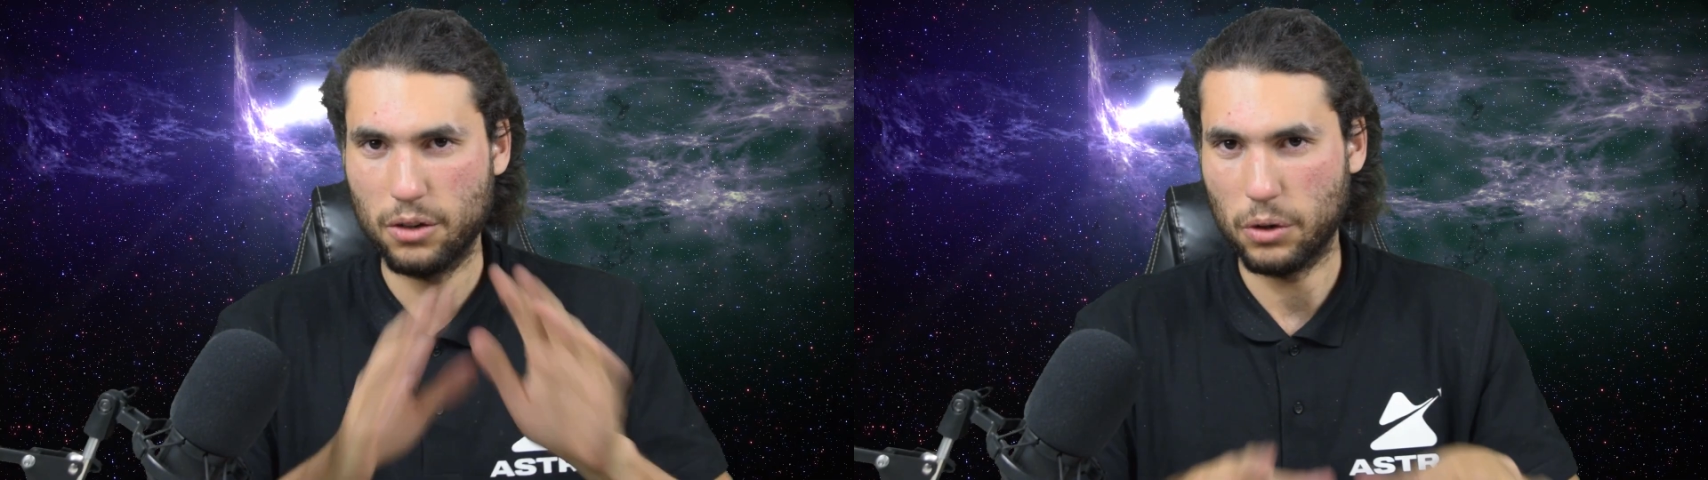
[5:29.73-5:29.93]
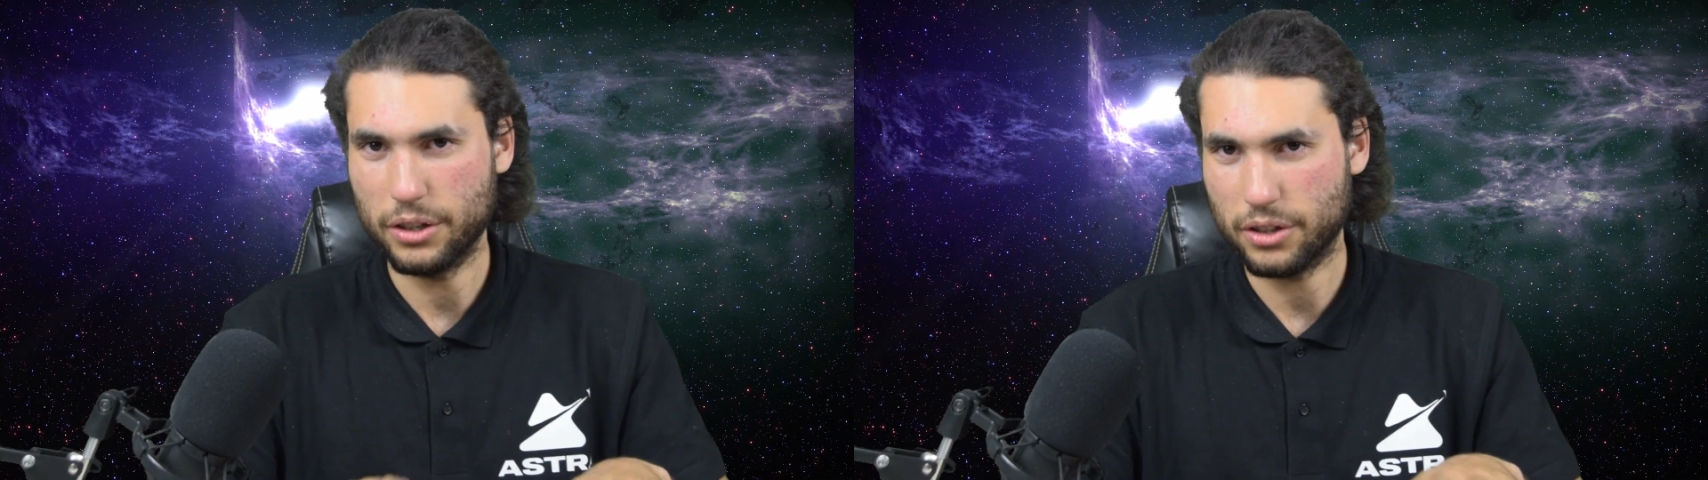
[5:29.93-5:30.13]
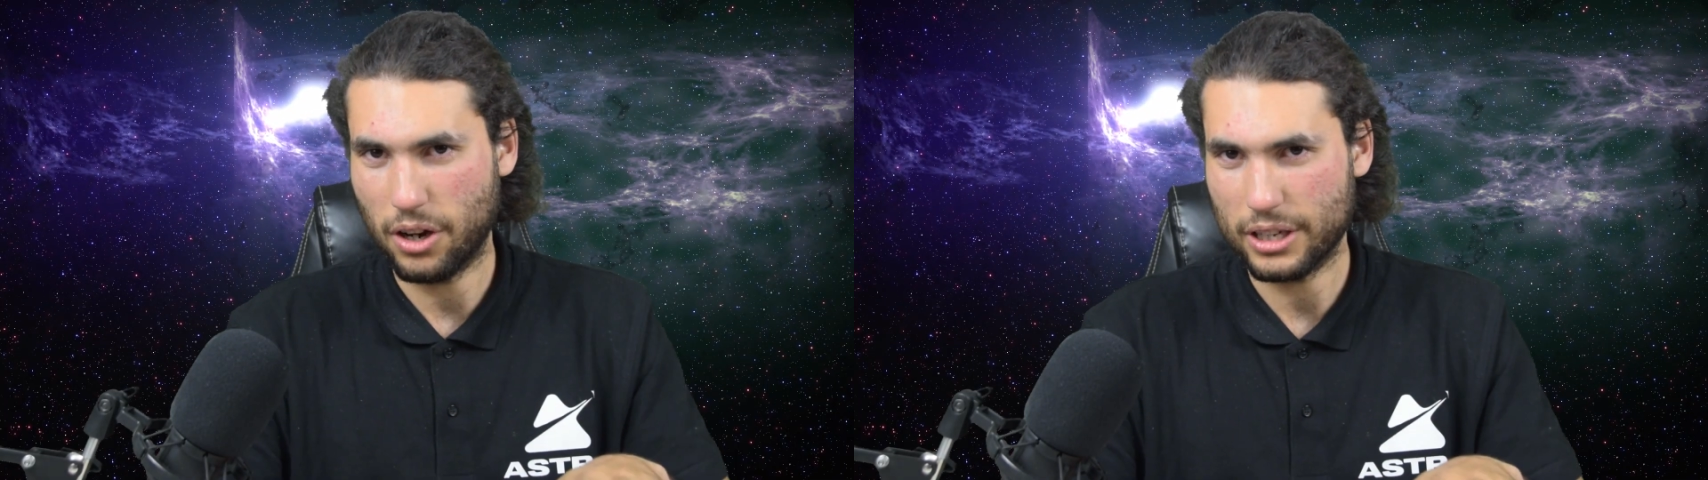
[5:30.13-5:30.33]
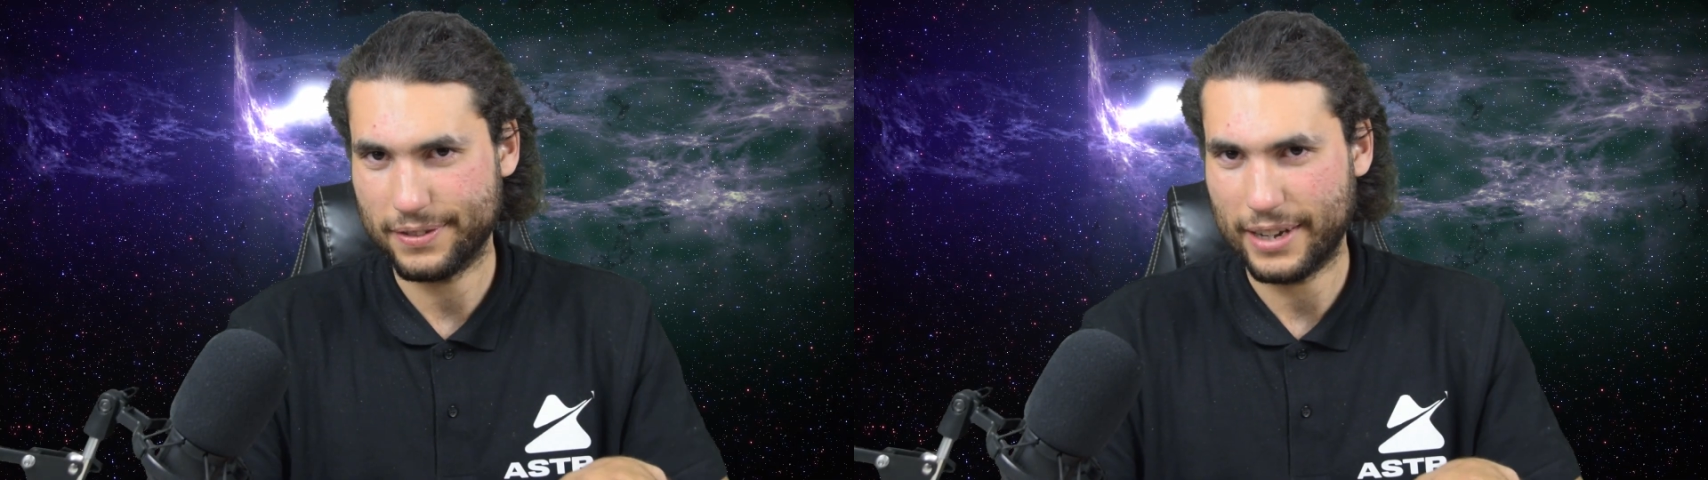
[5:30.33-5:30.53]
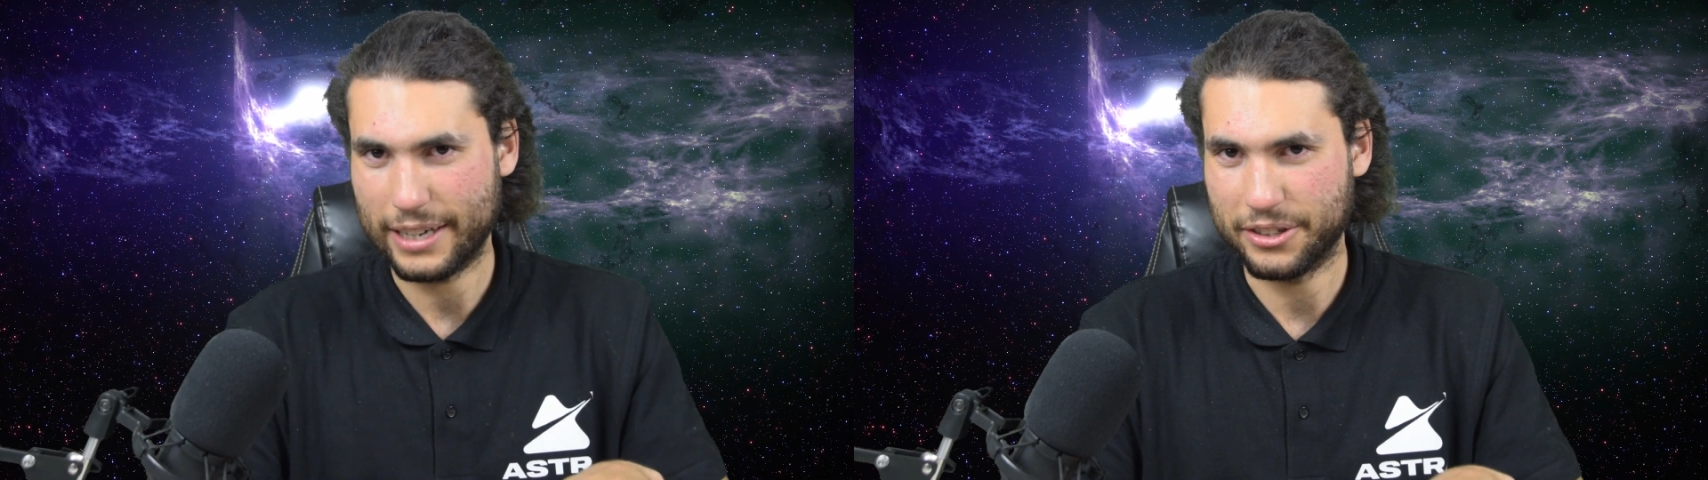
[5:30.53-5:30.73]
One cost
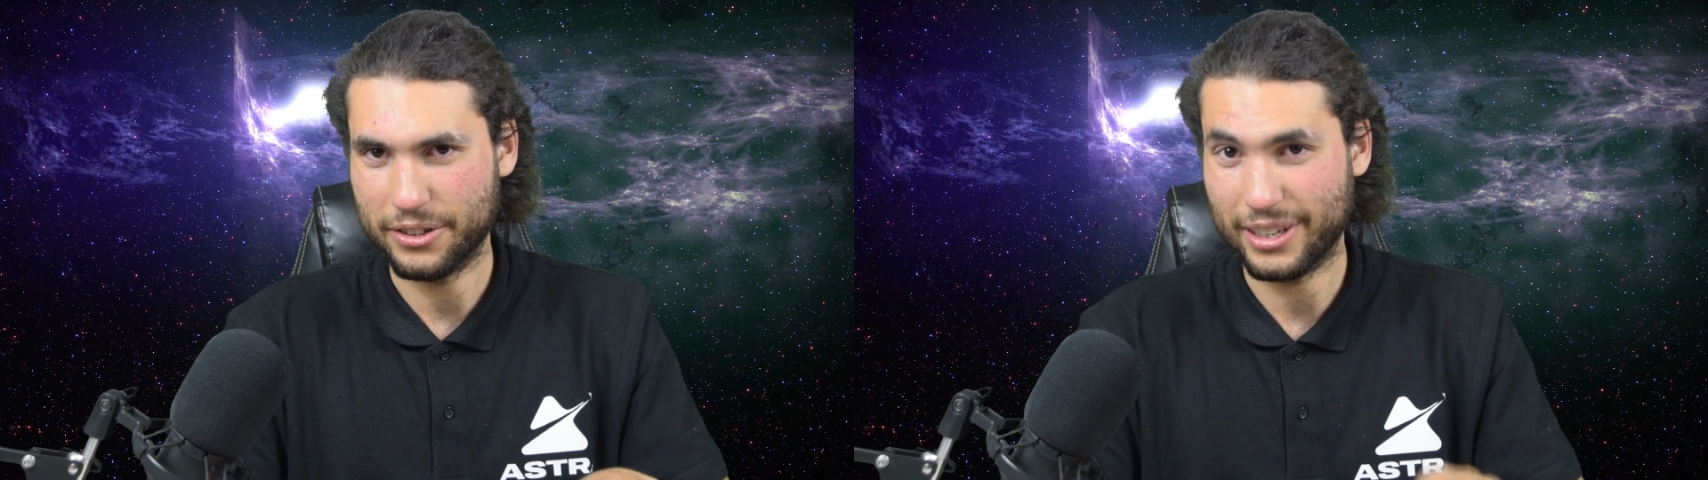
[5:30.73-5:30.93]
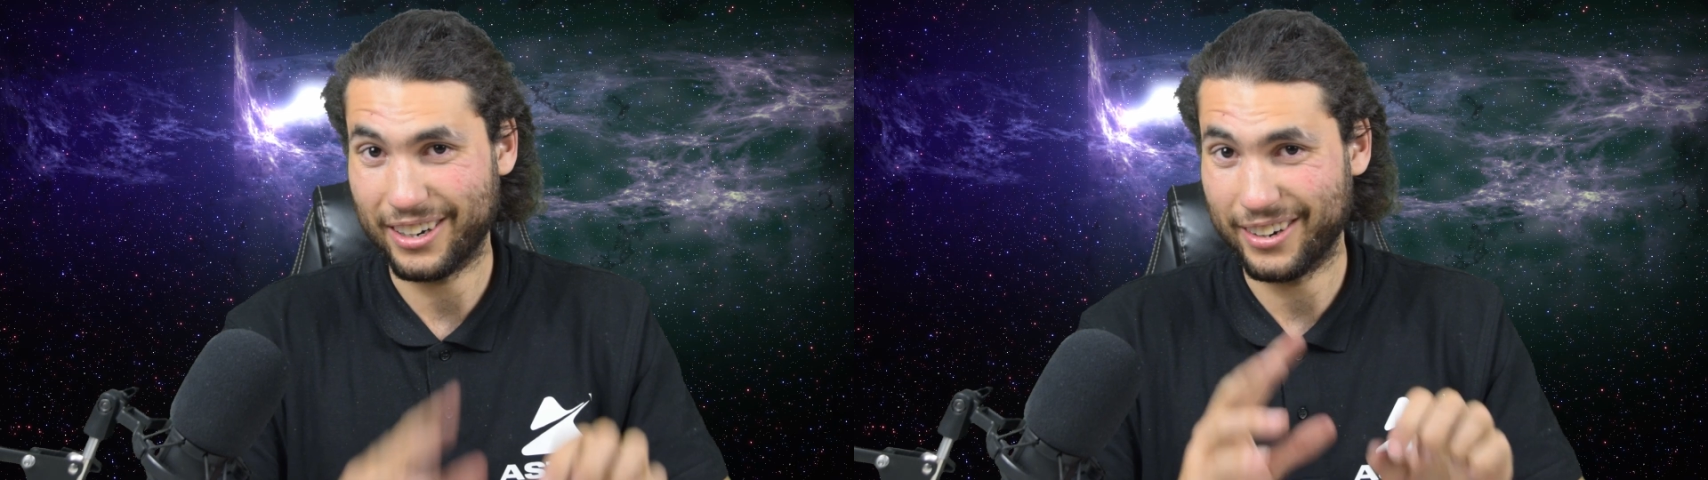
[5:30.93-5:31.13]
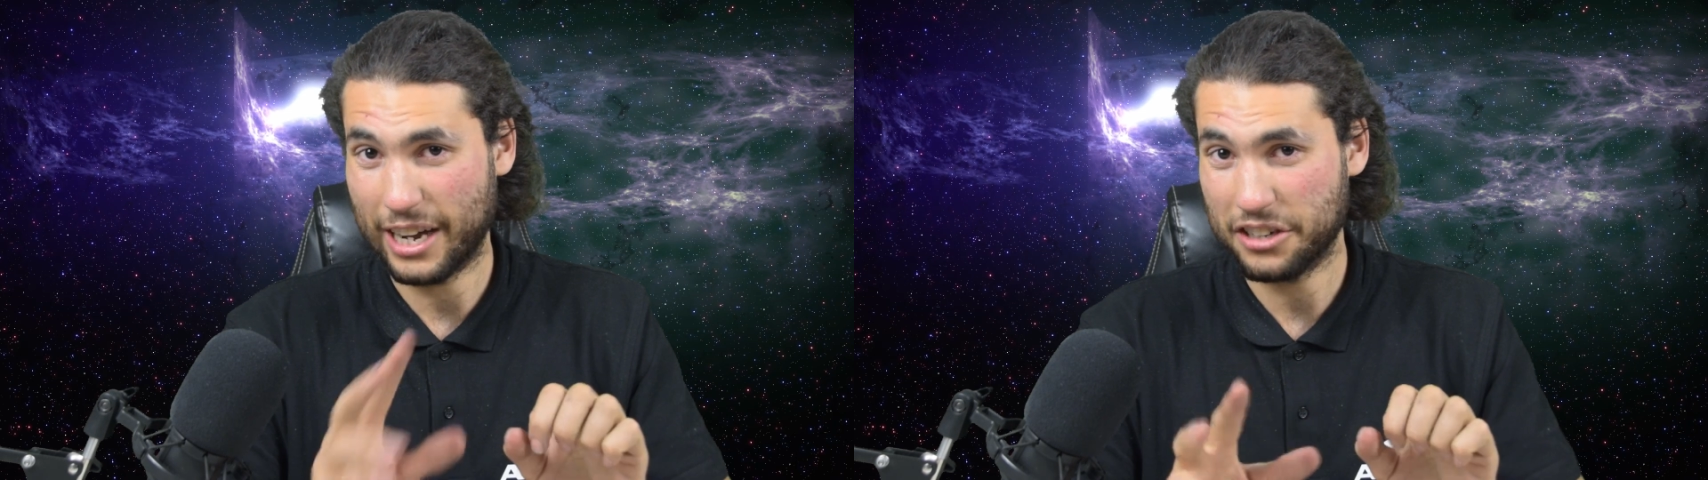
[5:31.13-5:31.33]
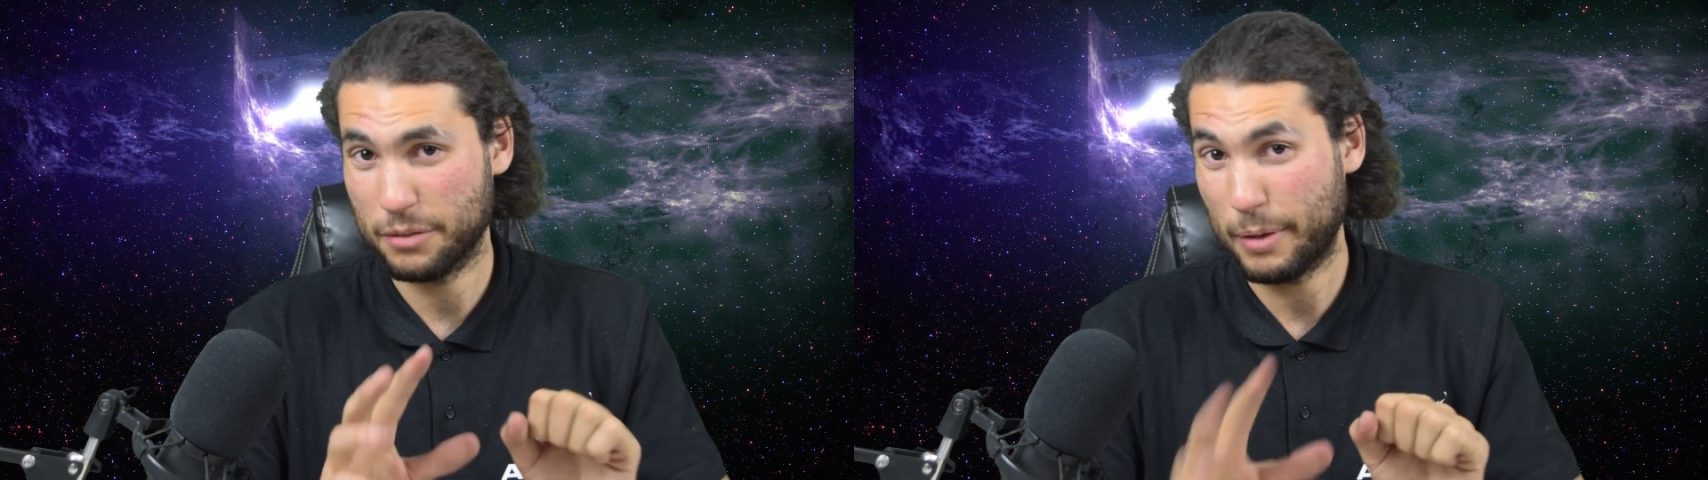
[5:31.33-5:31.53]
factor that could actually